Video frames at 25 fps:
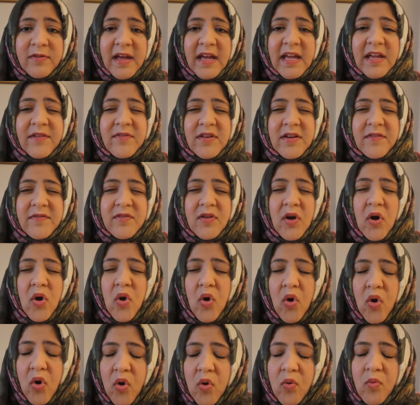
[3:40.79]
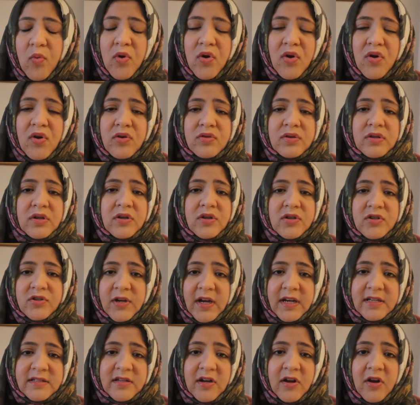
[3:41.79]
that even if the whole world
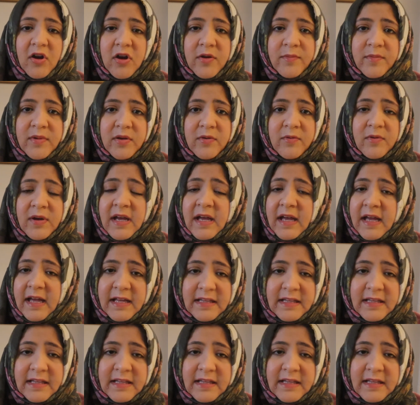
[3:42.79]
tried to harm you,